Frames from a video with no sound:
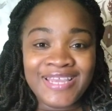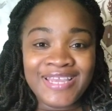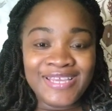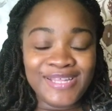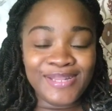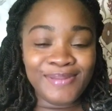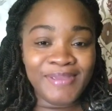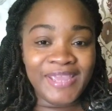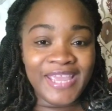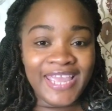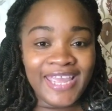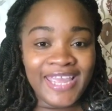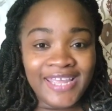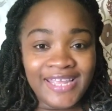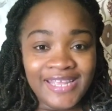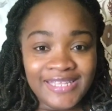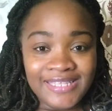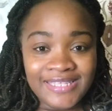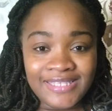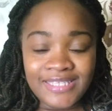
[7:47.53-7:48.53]
He'll be
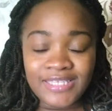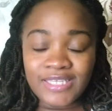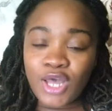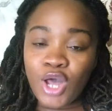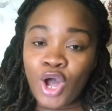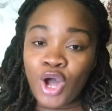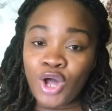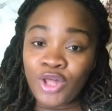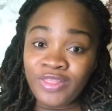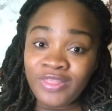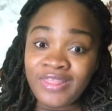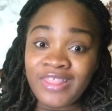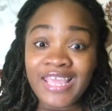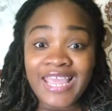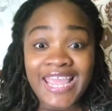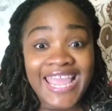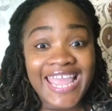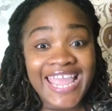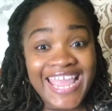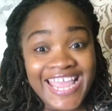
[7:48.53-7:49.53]
8 on
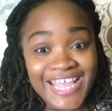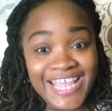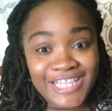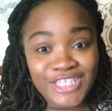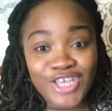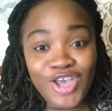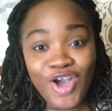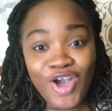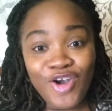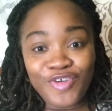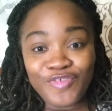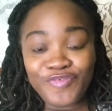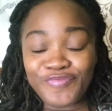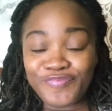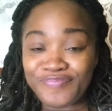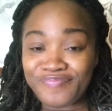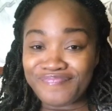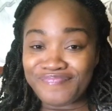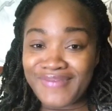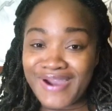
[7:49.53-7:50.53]
the 8th of
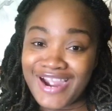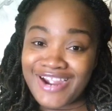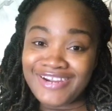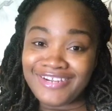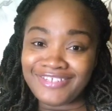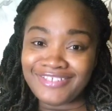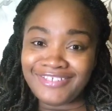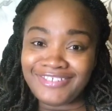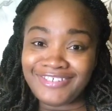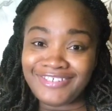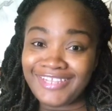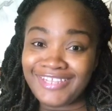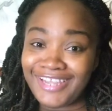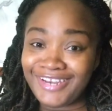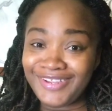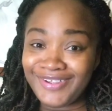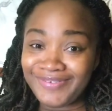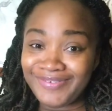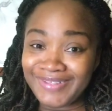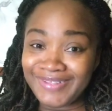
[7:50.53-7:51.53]
March.
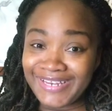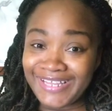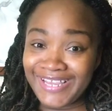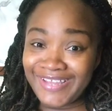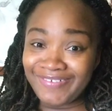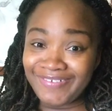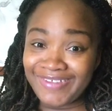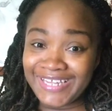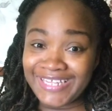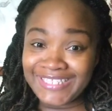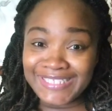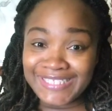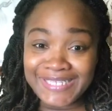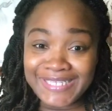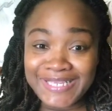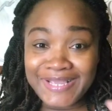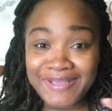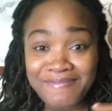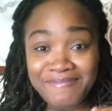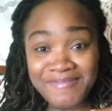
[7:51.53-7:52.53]
Can you believe
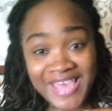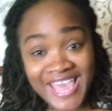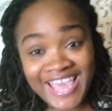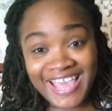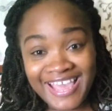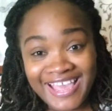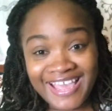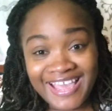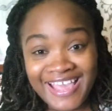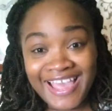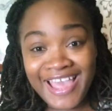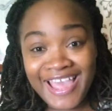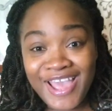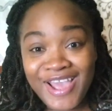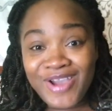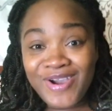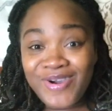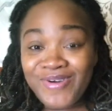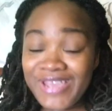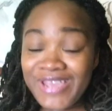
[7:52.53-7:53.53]
it? Me,
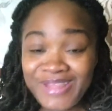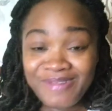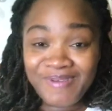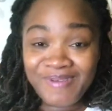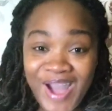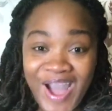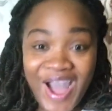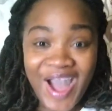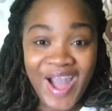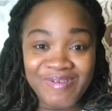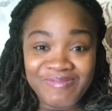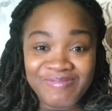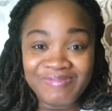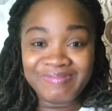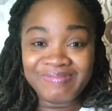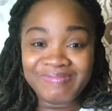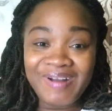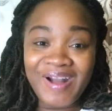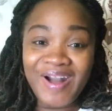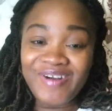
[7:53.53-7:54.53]
queen
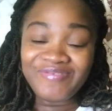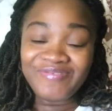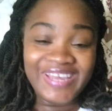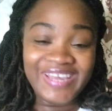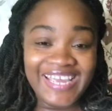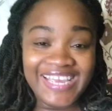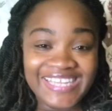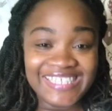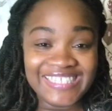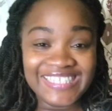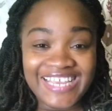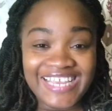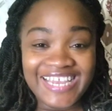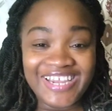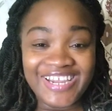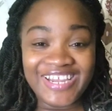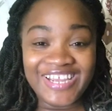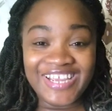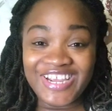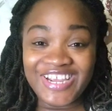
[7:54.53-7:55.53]
mom of an
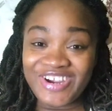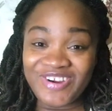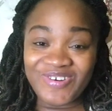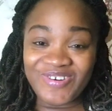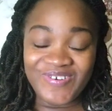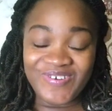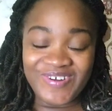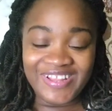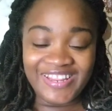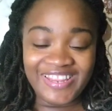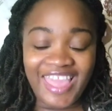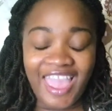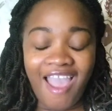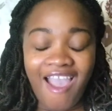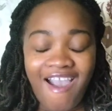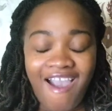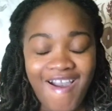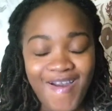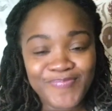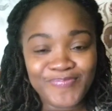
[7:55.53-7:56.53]
8-year-old.
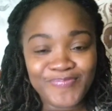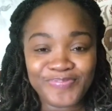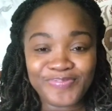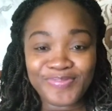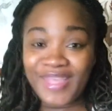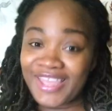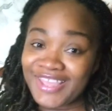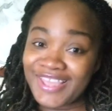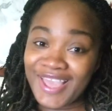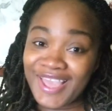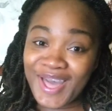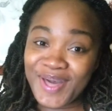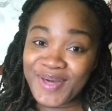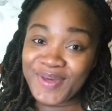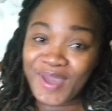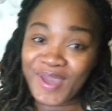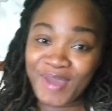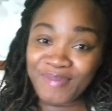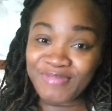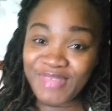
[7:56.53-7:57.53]
Yeah, yeah,
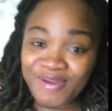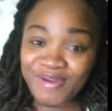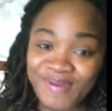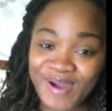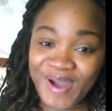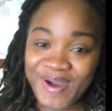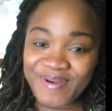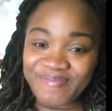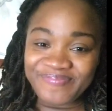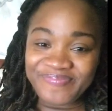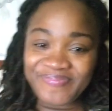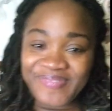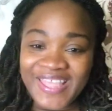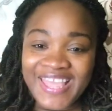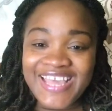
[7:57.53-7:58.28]
I'm that mom.